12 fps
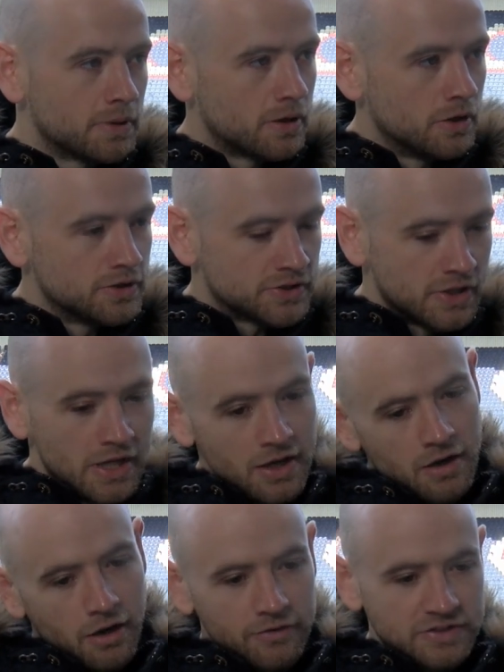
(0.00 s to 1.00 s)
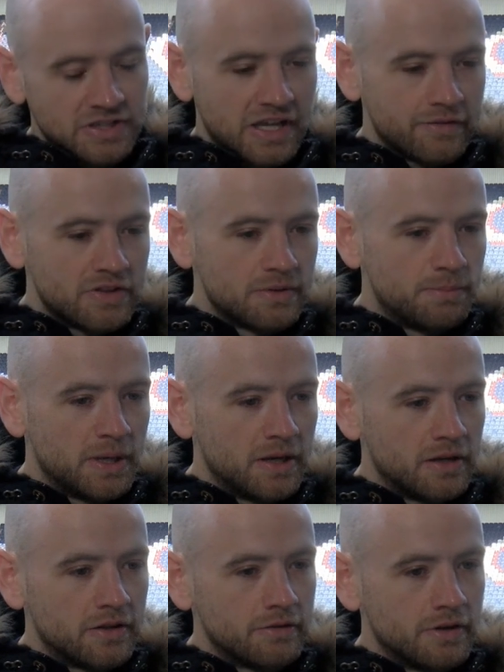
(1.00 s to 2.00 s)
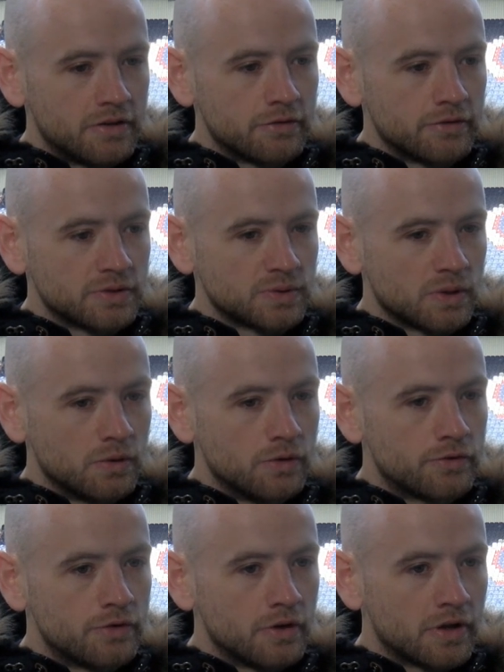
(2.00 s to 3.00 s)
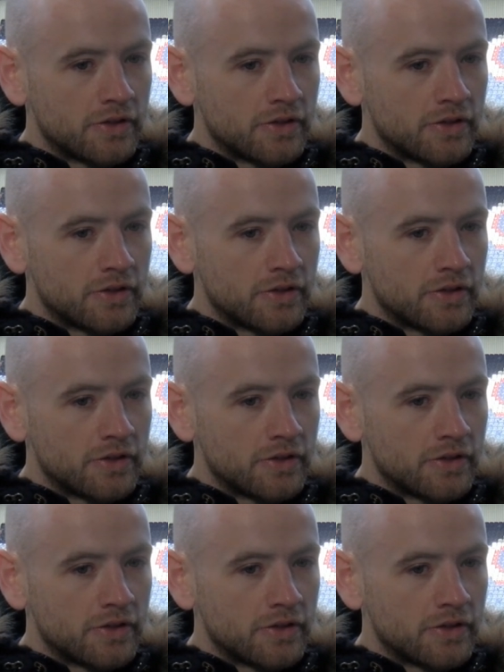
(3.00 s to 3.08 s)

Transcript: because obviously given the period that Raith Rovers were going through,